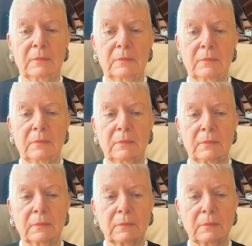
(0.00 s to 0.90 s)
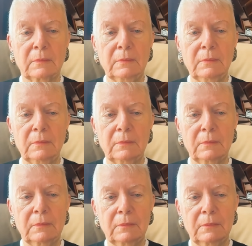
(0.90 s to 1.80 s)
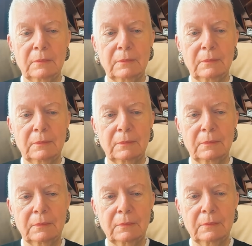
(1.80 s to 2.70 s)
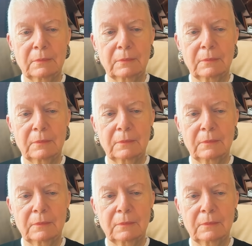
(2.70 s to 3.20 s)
No words are spoken by the person on screen.